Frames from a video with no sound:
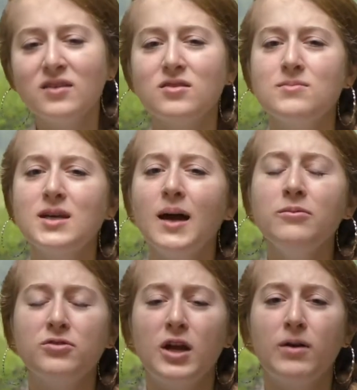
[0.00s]

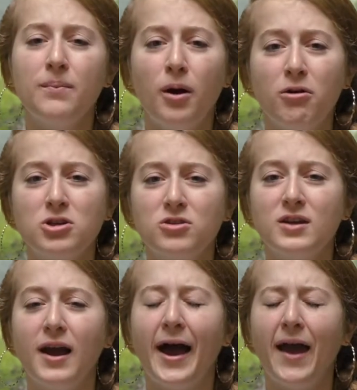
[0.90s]
Sometimes when I write
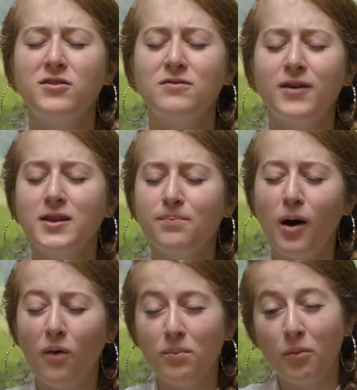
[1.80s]
poetry, I have to find the
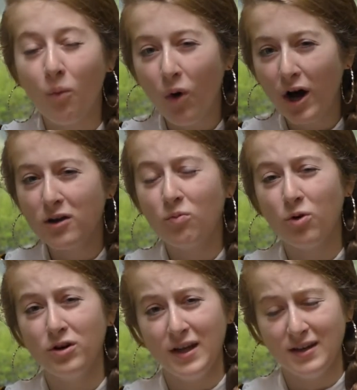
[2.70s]
poem one
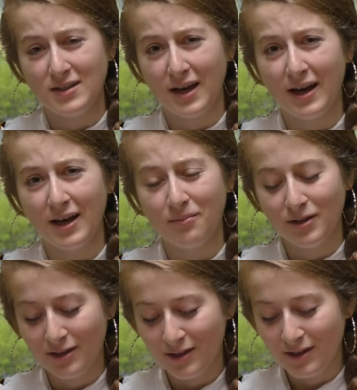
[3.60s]
word at a time.
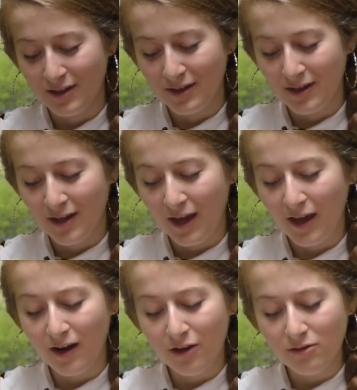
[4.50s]

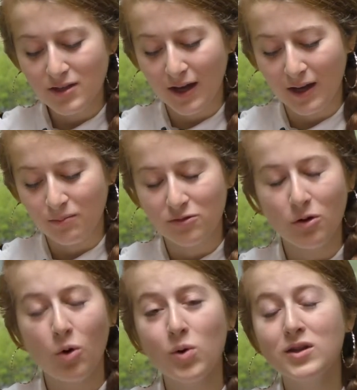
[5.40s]
And other times,
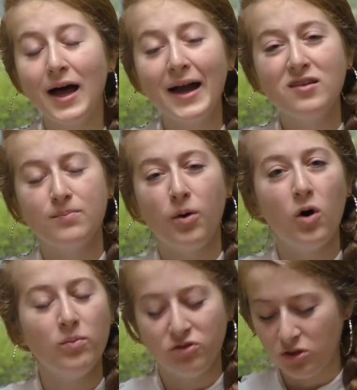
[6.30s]
whole lines of
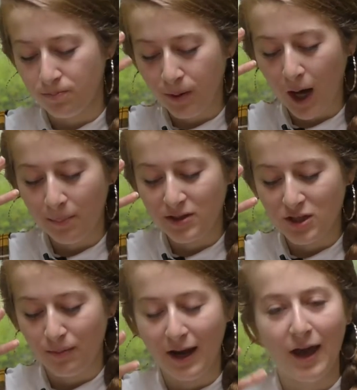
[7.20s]
poems just pop
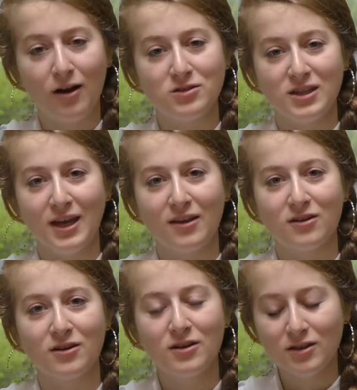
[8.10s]
into my head
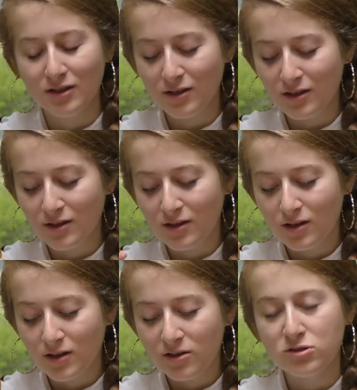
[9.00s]
altogether.
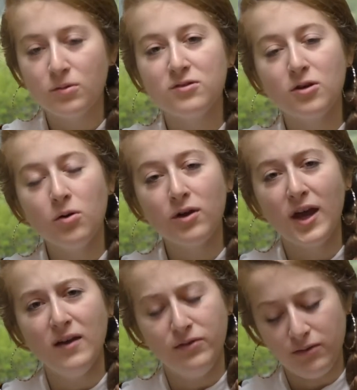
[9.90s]
So it's
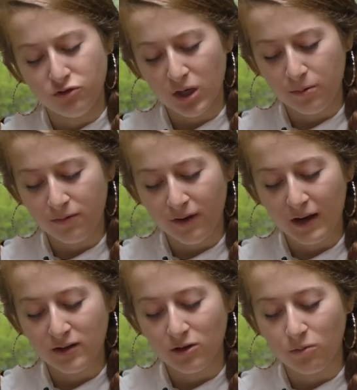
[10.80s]
okay if you have trouble
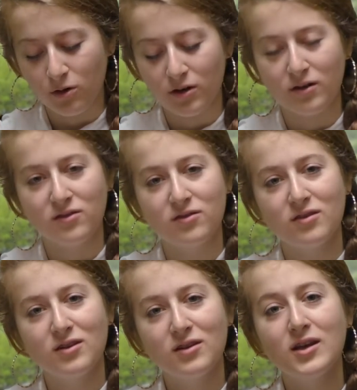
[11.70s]
finding your
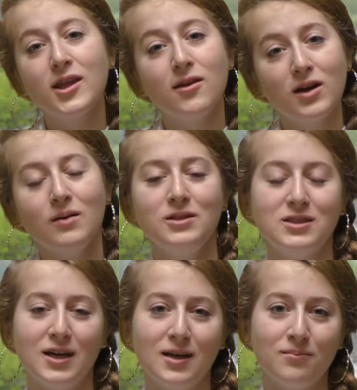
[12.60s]
words. They'll come
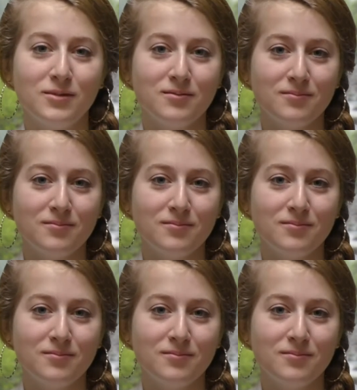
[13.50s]
in time.